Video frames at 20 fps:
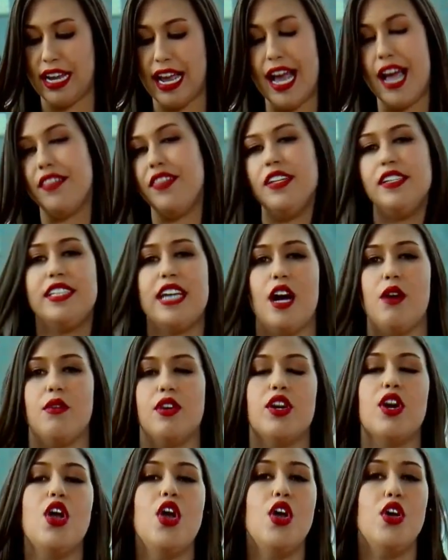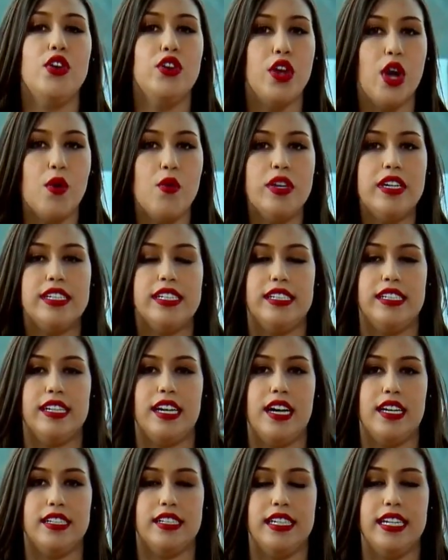At this hour, no one is in
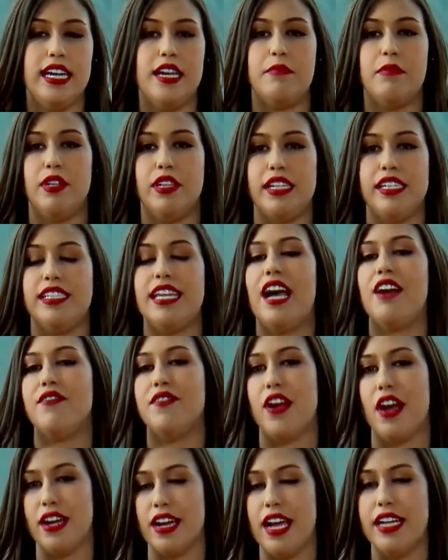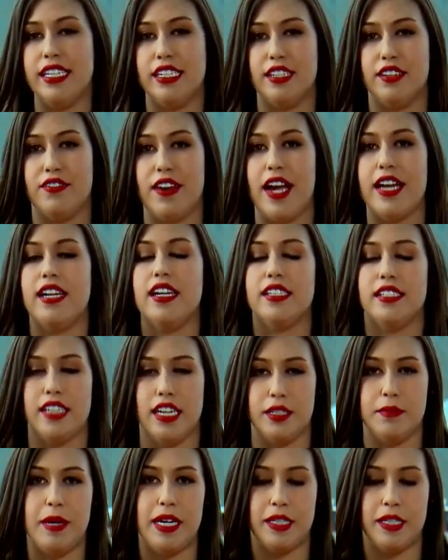custody and police have not identified a suspect